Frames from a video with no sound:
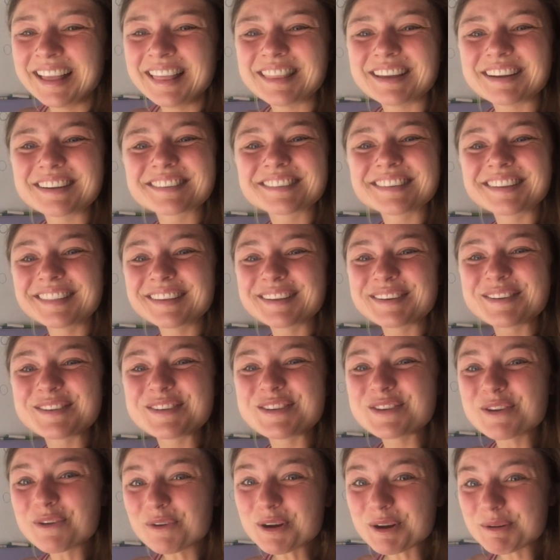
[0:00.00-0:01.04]
there's
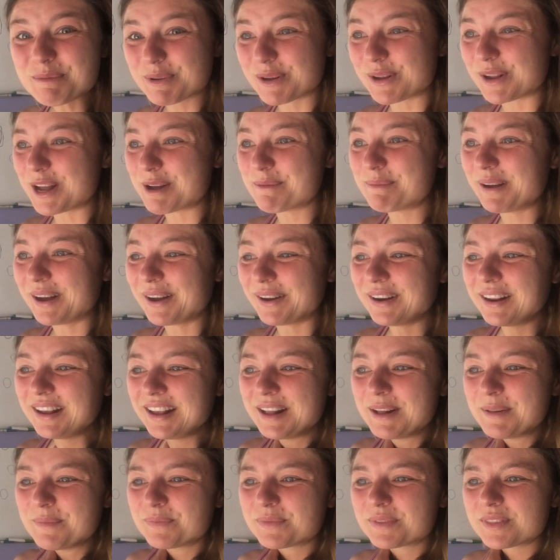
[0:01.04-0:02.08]
nothing normal about
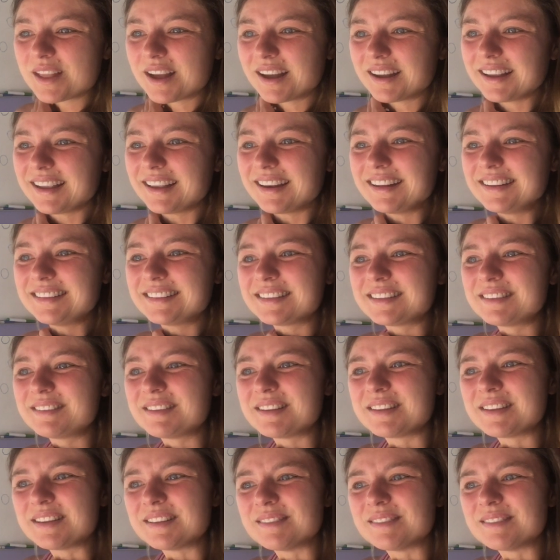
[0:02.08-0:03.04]
not getting to